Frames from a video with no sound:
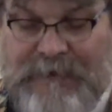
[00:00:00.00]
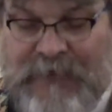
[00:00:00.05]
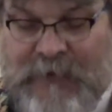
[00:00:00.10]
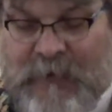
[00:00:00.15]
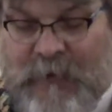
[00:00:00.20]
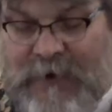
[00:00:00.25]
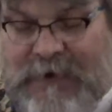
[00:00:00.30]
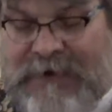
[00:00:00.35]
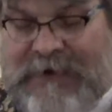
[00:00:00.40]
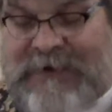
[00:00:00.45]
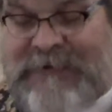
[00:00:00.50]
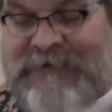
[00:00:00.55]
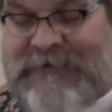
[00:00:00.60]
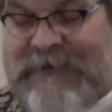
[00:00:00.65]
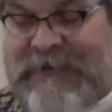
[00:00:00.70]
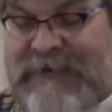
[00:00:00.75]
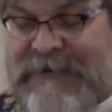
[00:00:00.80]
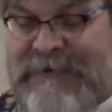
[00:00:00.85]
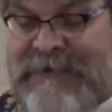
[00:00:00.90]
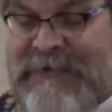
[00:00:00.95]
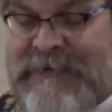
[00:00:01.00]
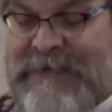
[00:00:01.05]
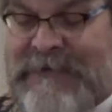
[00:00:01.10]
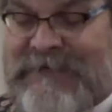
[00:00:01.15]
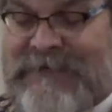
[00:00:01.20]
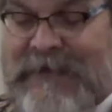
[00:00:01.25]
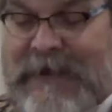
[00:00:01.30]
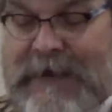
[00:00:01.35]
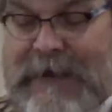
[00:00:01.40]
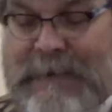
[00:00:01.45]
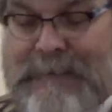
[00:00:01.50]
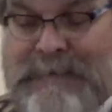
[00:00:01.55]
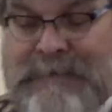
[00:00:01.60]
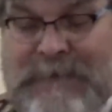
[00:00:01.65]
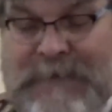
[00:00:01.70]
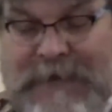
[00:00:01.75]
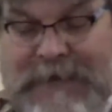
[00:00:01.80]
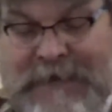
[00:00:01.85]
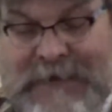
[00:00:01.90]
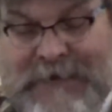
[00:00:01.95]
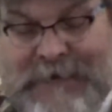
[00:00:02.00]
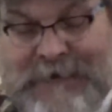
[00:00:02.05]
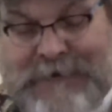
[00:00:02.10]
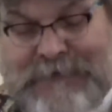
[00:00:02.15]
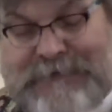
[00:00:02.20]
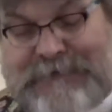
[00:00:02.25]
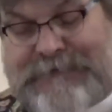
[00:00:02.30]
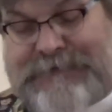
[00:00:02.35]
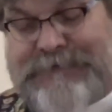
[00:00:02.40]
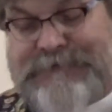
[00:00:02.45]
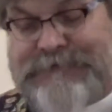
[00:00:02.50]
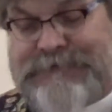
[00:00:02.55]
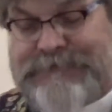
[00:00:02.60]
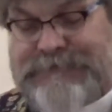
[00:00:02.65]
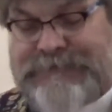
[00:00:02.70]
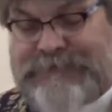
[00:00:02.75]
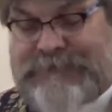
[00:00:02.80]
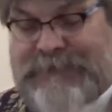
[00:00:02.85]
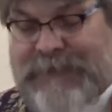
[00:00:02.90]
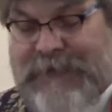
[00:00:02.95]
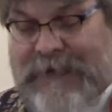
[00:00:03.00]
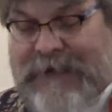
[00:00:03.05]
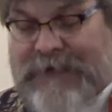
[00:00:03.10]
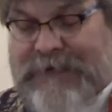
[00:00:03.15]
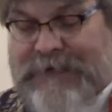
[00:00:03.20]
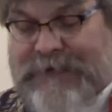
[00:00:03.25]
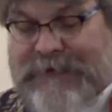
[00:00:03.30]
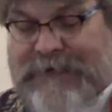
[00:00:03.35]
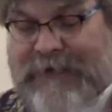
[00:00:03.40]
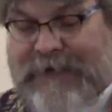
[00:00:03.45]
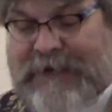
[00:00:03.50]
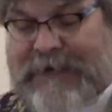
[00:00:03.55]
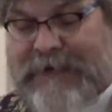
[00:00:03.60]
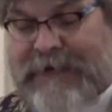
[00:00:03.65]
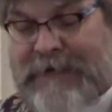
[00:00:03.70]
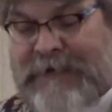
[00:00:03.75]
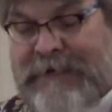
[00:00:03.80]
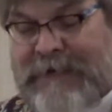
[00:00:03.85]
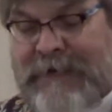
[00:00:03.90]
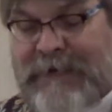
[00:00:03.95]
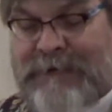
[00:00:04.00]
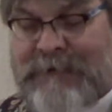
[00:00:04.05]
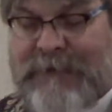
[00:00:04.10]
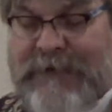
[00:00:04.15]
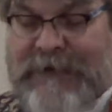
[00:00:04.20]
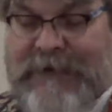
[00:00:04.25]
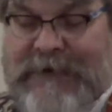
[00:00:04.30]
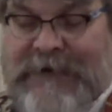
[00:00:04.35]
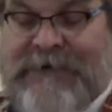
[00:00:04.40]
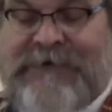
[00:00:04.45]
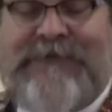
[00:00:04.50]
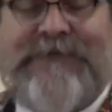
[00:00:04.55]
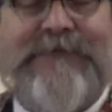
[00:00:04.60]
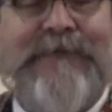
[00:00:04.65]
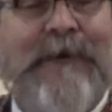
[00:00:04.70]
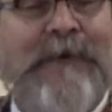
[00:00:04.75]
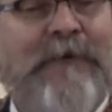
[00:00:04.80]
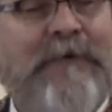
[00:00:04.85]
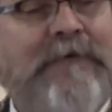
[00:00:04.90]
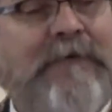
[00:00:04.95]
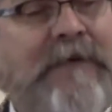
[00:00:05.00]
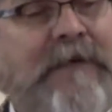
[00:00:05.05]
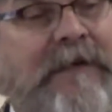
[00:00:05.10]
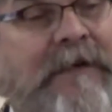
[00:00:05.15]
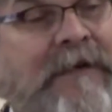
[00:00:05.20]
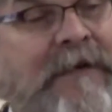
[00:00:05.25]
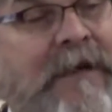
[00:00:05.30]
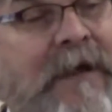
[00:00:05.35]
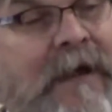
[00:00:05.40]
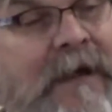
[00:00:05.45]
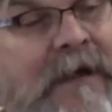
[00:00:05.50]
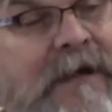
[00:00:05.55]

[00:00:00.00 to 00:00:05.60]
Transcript: What is in this meal? The kingdom is sown in